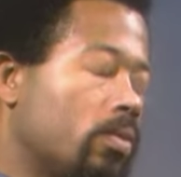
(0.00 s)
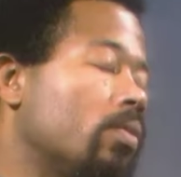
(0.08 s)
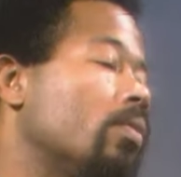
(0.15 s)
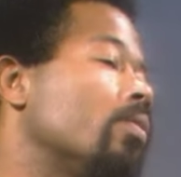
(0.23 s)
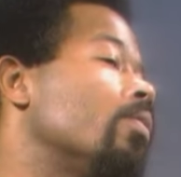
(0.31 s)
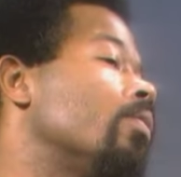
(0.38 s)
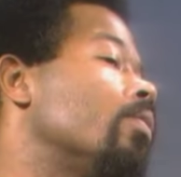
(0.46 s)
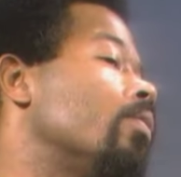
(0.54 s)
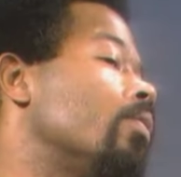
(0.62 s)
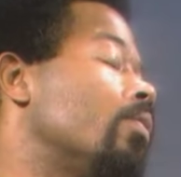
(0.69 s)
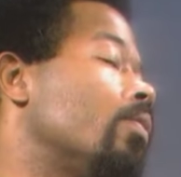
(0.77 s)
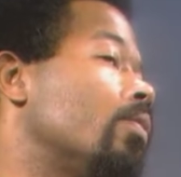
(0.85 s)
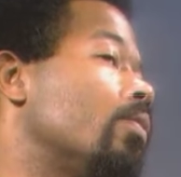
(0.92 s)
and the
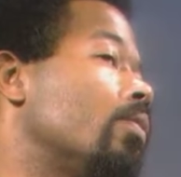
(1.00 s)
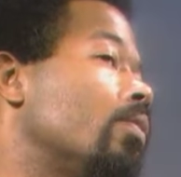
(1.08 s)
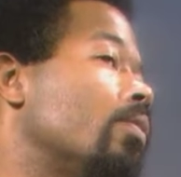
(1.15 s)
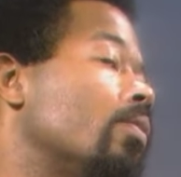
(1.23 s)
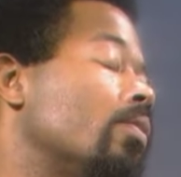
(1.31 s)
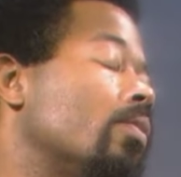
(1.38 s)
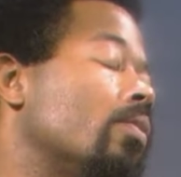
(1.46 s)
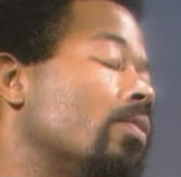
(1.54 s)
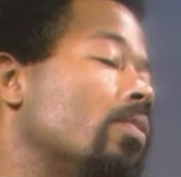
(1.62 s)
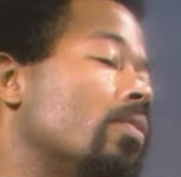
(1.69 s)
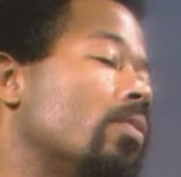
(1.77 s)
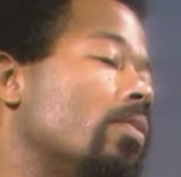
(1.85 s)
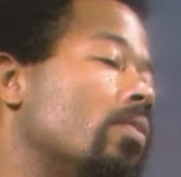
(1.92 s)
subject for
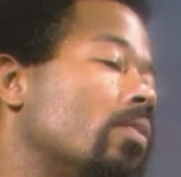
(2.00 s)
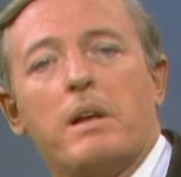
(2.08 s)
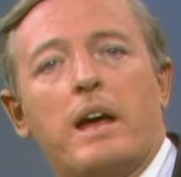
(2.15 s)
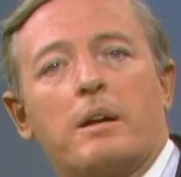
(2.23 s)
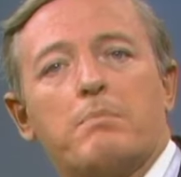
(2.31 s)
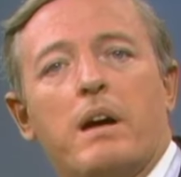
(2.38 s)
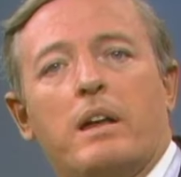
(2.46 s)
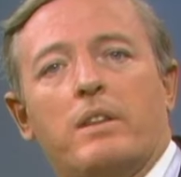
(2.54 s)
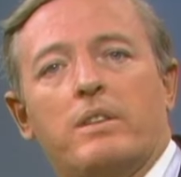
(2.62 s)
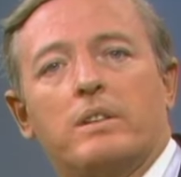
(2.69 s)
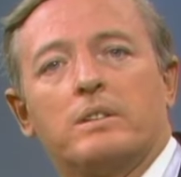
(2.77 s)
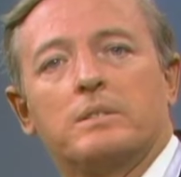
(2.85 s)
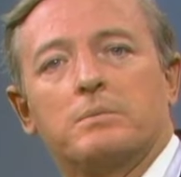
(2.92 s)
discussion is the Black
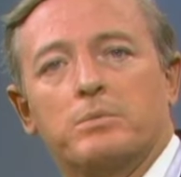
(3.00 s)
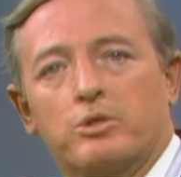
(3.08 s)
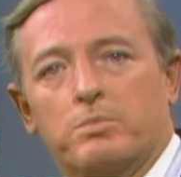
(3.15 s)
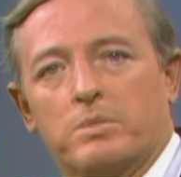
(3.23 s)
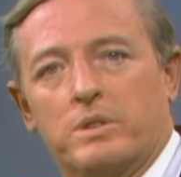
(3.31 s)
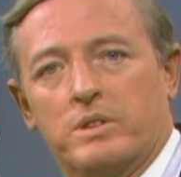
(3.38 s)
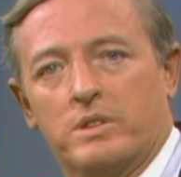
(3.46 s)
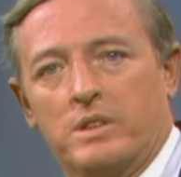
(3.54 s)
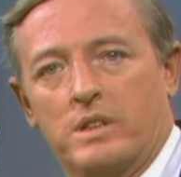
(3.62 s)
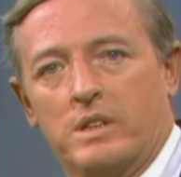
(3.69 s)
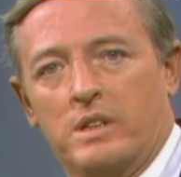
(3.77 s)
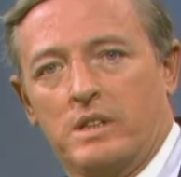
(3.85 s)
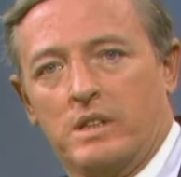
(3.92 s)
Panther movement.
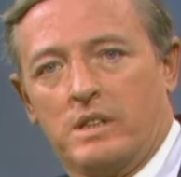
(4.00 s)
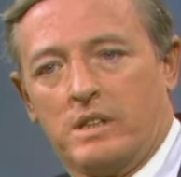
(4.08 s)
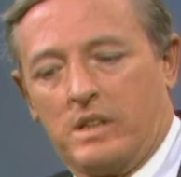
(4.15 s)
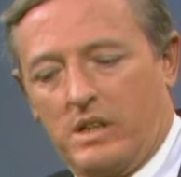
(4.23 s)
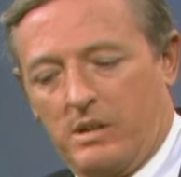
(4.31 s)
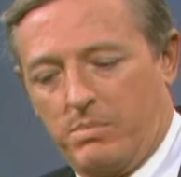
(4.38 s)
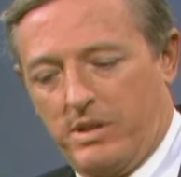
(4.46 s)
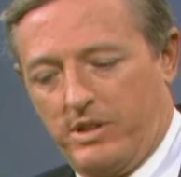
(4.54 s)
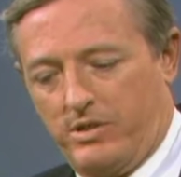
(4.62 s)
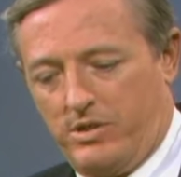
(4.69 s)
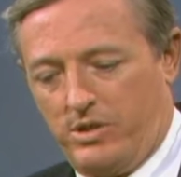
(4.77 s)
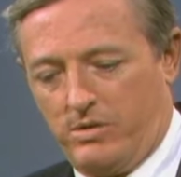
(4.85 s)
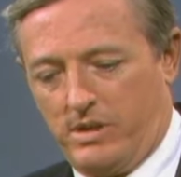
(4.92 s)
Please
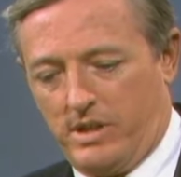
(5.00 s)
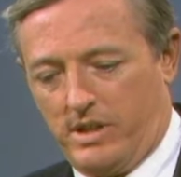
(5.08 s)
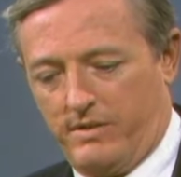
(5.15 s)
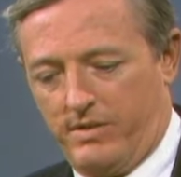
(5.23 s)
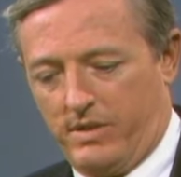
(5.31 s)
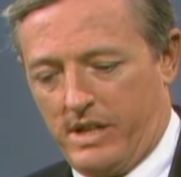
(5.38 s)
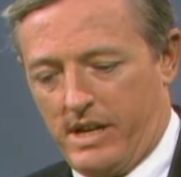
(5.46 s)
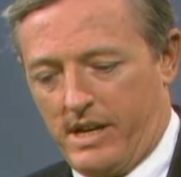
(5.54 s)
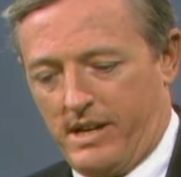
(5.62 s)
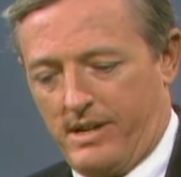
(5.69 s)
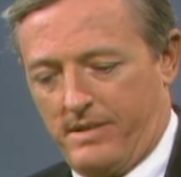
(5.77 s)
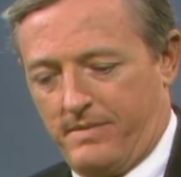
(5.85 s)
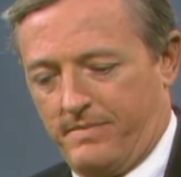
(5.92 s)
tune in if you
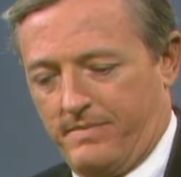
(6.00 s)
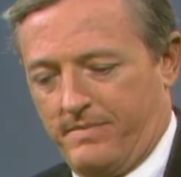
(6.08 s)
can.